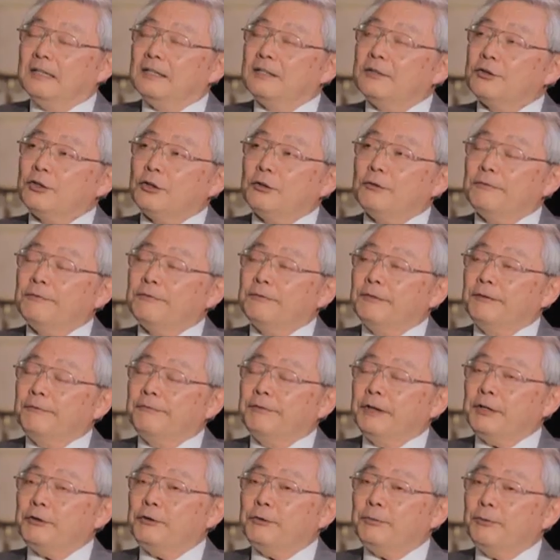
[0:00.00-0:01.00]
So
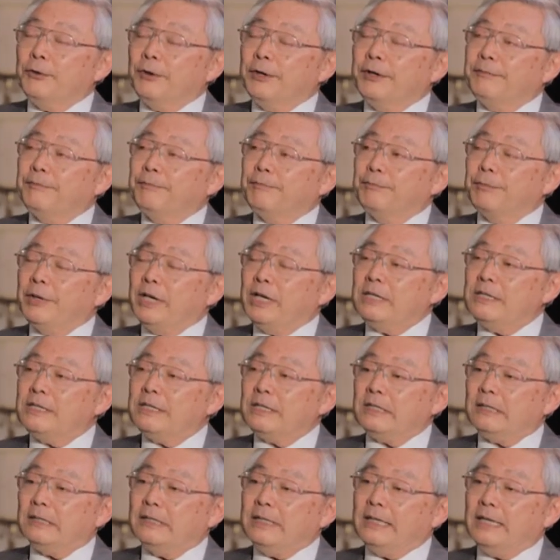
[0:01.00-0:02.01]
VentriPoint
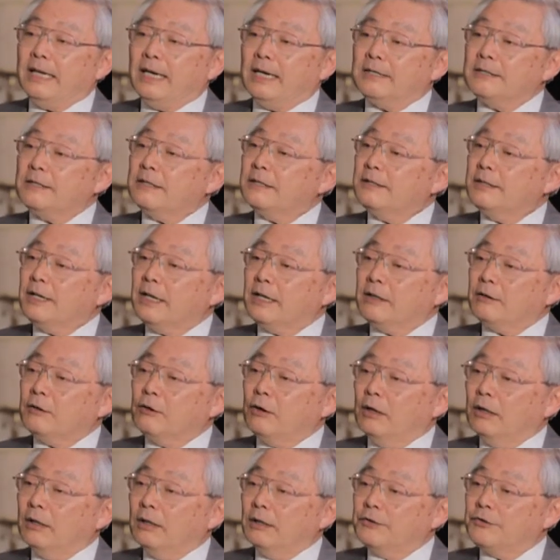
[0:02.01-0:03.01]
basically has a
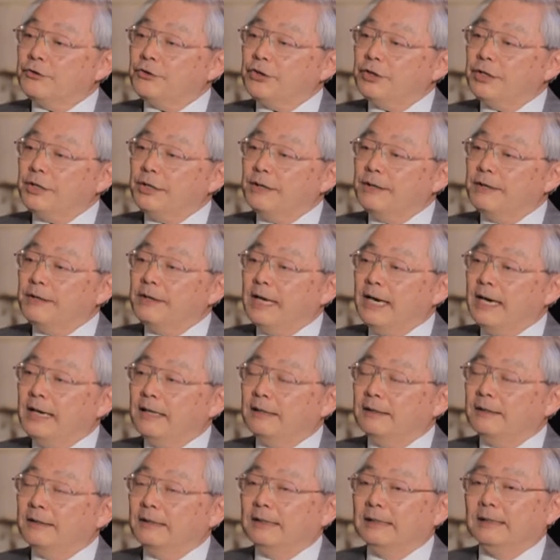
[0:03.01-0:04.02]
technology
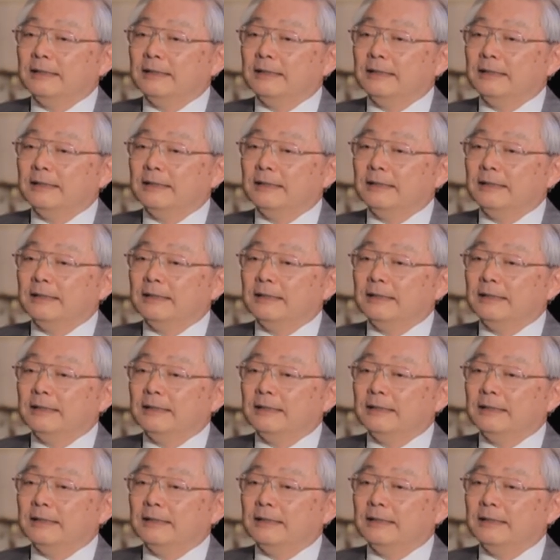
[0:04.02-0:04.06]
that